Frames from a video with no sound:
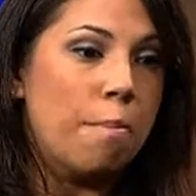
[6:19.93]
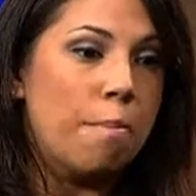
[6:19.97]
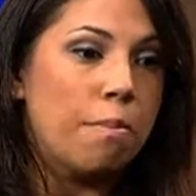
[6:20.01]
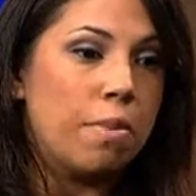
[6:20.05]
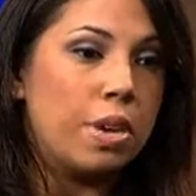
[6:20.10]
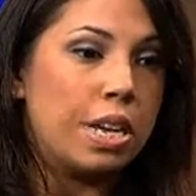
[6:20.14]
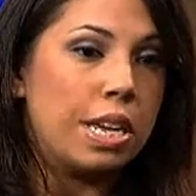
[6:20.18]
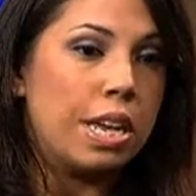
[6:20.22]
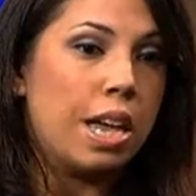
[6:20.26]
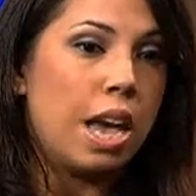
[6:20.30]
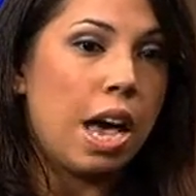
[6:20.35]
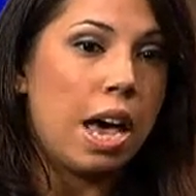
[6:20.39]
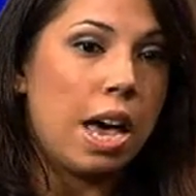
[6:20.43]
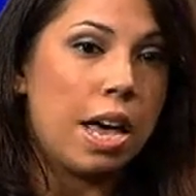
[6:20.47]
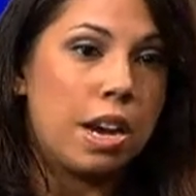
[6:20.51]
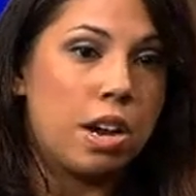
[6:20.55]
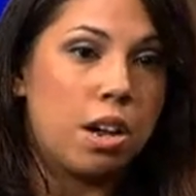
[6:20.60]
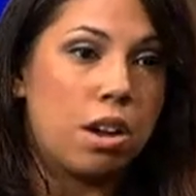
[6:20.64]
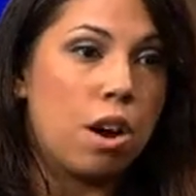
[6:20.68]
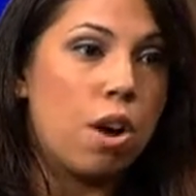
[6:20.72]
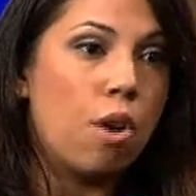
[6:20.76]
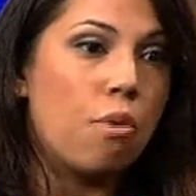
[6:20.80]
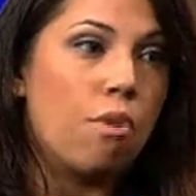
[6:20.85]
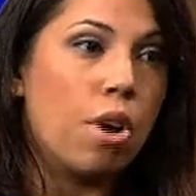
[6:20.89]
he had
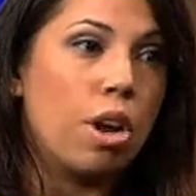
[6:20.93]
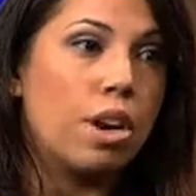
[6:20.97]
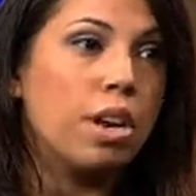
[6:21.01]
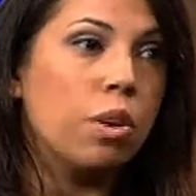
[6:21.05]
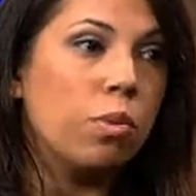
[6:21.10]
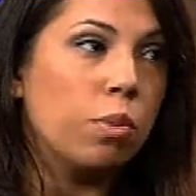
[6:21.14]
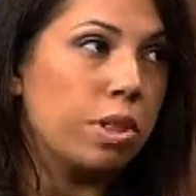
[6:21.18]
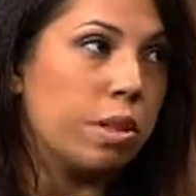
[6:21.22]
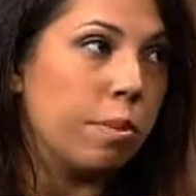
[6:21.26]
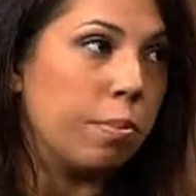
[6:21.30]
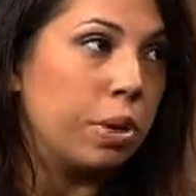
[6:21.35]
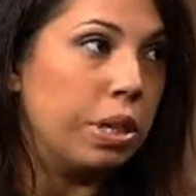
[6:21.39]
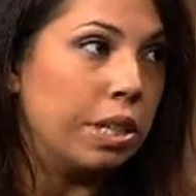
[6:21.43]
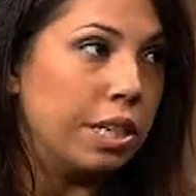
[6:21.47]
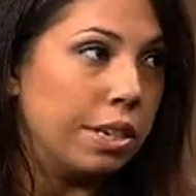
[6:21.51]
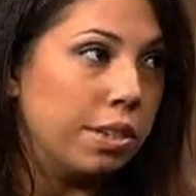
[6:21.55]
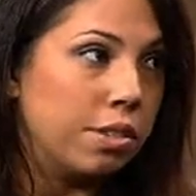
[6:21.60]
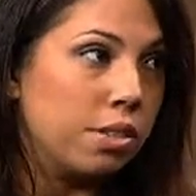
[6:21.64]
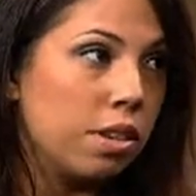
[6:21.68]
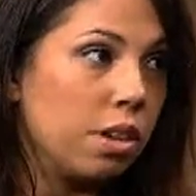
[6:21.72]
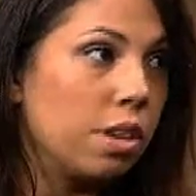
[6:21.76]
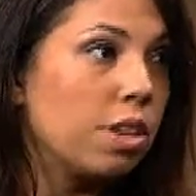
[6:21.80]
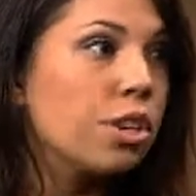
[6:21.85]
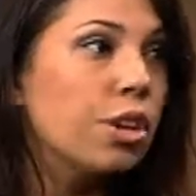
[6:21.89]
a run-in with the
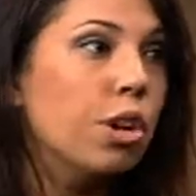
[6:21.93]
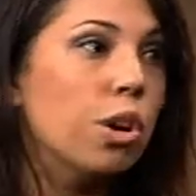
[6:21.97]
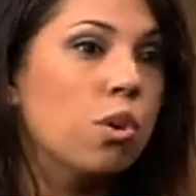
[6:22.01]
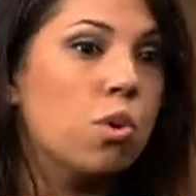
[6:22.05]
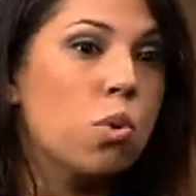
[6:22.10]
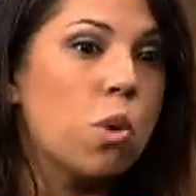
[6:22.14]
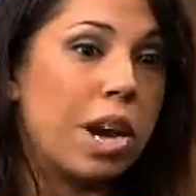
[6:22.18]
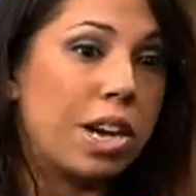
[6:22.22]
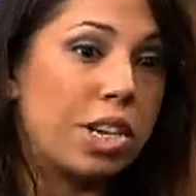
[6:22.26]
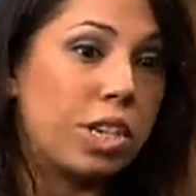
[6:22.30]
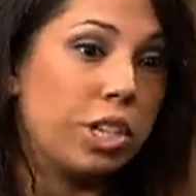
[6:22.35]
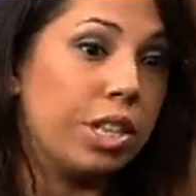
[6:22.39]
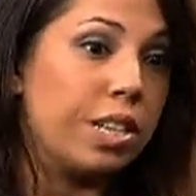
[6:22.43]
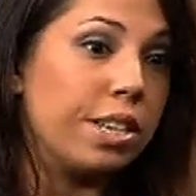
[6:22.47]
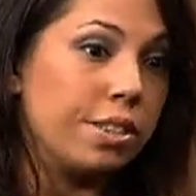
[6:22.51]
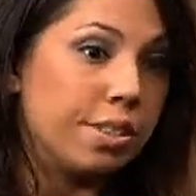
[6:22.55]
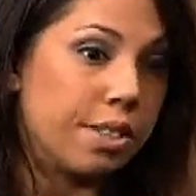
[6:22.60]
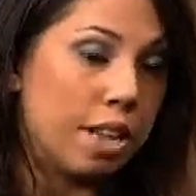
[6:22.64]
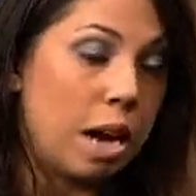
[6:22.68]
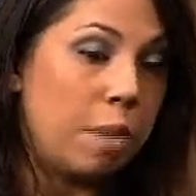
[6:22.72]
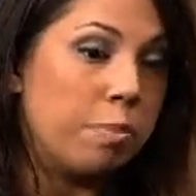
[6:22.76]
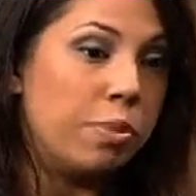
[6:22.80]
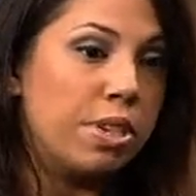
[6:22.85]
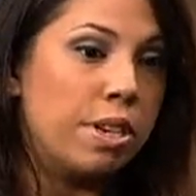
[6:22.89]
police, who actually
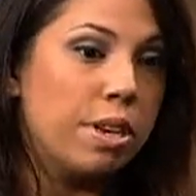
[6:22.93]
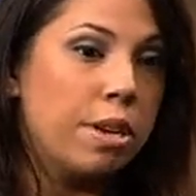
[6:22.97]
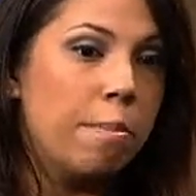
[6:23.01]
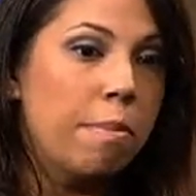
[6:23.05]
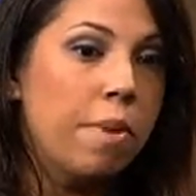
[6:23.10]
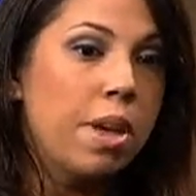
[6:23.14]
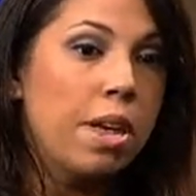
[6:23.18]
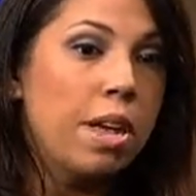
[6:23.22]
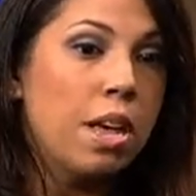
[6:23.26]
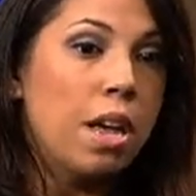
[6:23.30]
stopped him,